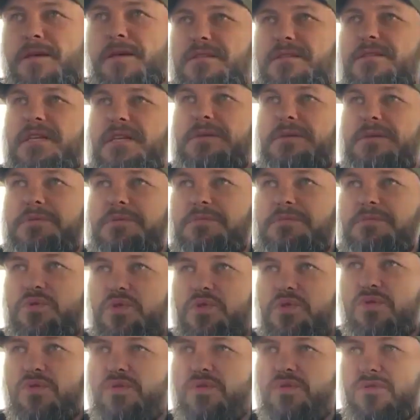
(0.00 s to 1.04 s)
it seems
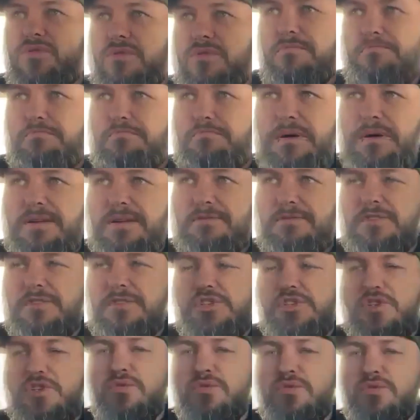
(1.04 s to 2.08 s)
more
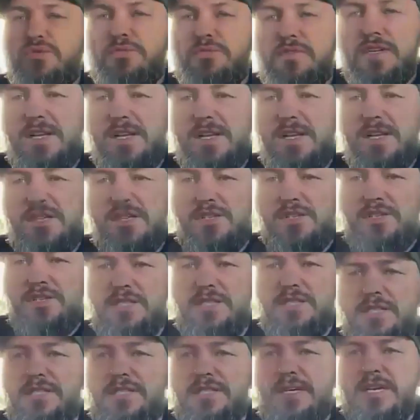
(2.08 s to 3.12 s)
beneficial
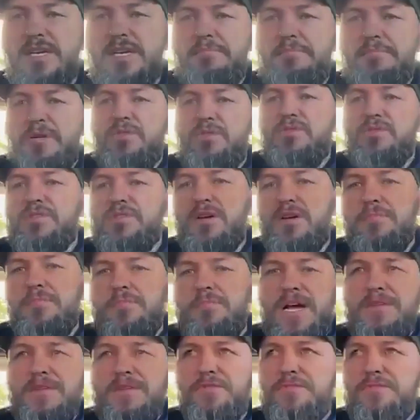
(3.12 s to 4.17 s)
financially, but also
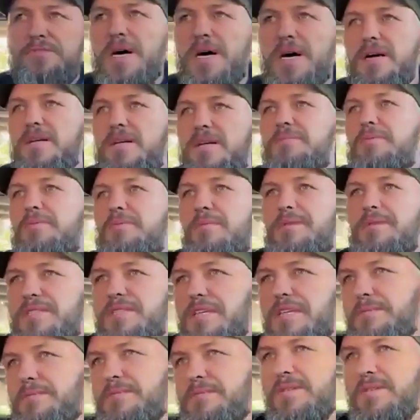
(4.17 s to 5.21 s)
bang for buck probably
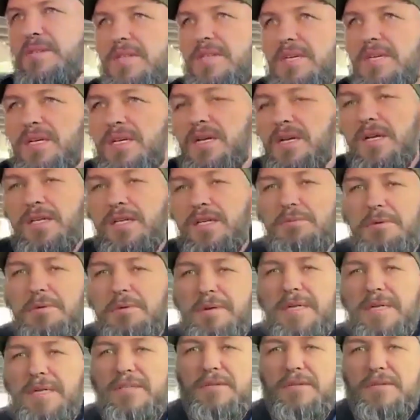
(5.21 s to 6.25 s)
seems a little bit better to be